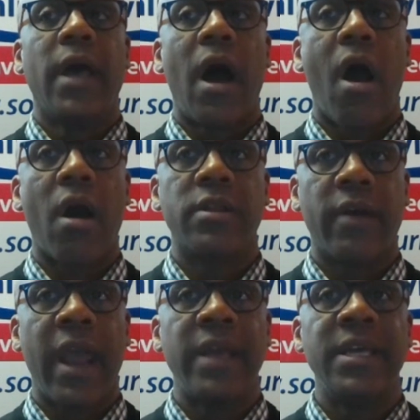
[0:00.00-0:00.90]
are there
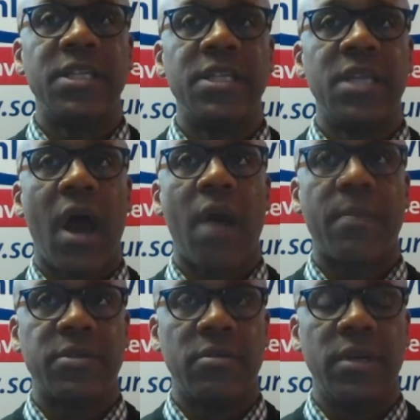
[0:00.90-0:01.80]
any
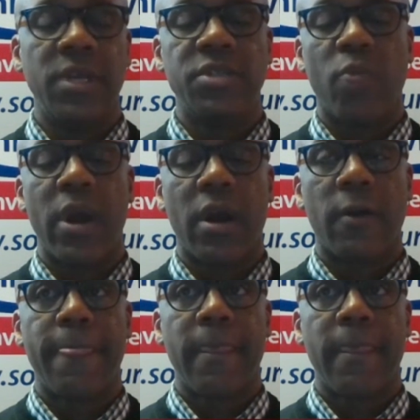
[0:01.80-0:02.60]
opportunities where